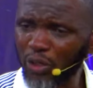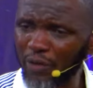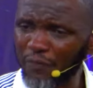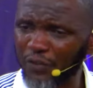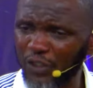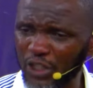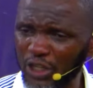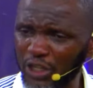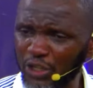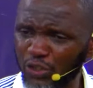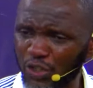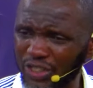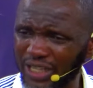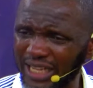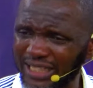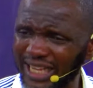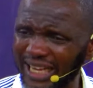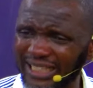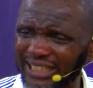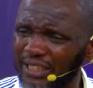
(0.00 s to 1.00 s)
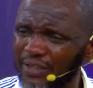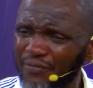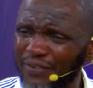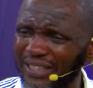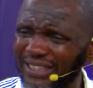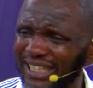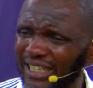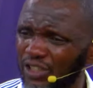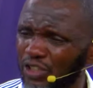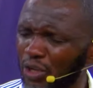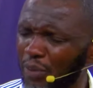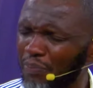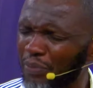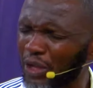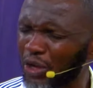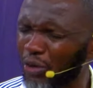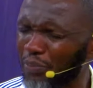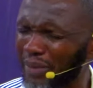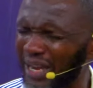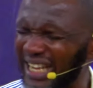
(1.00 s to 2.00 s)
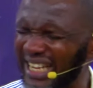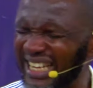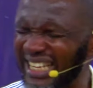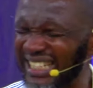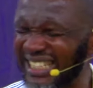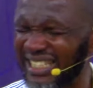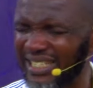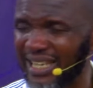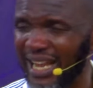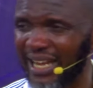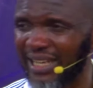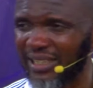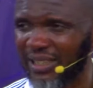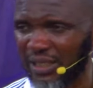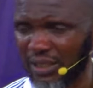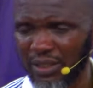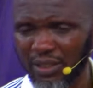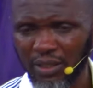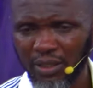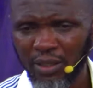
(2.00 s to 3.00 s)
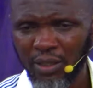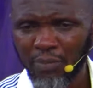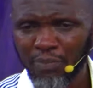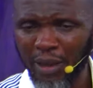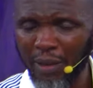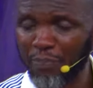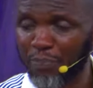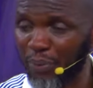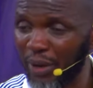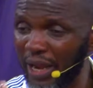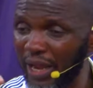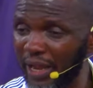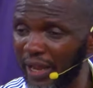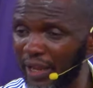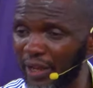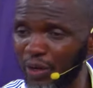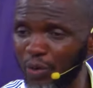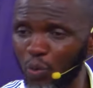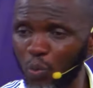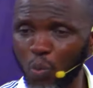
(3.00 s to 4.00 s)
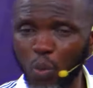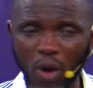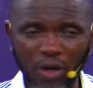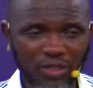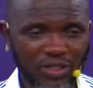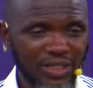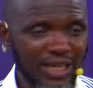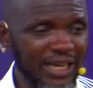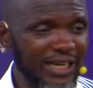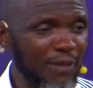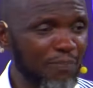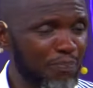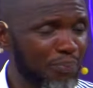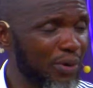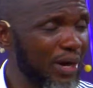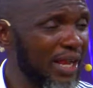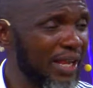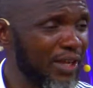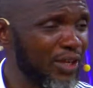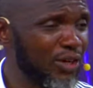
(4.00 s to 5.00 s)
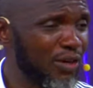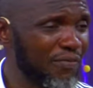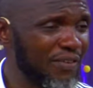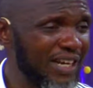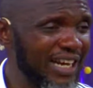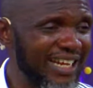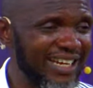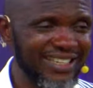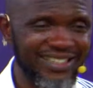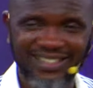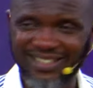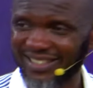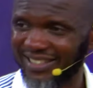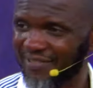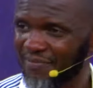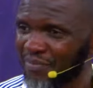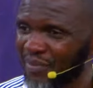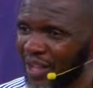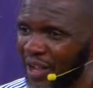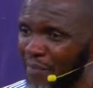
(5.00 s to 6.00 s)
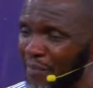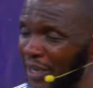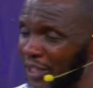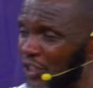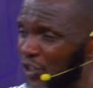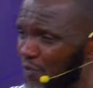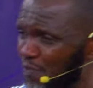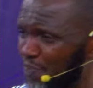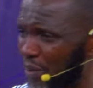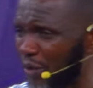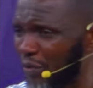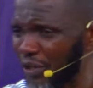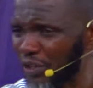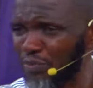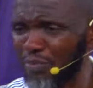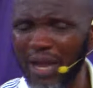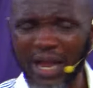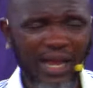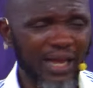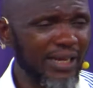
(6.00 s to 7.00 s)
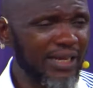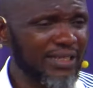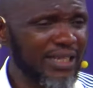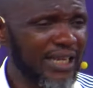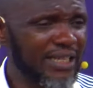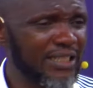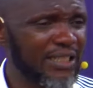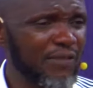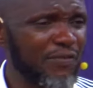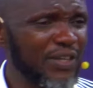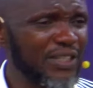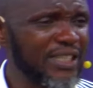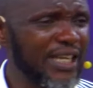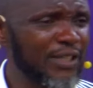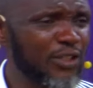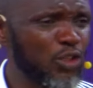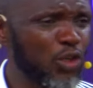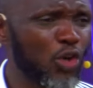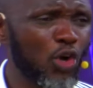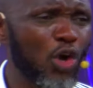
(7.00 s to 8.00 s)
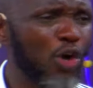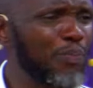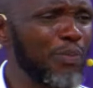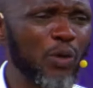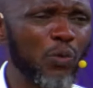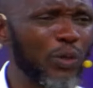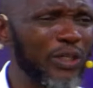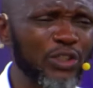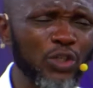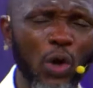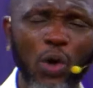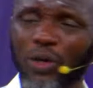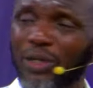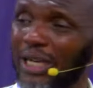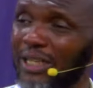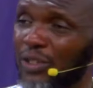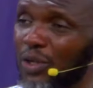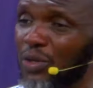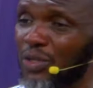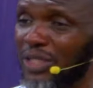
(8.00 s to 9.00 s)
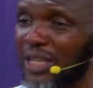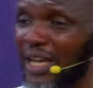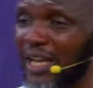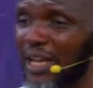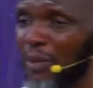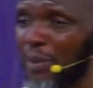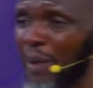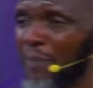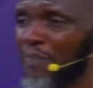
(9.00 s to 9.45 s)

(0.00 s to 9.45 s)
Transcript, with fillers: of Jesus has activated something on my inside. My brain works like the brain of a learned. My spirit man is activated to commune with God at all time.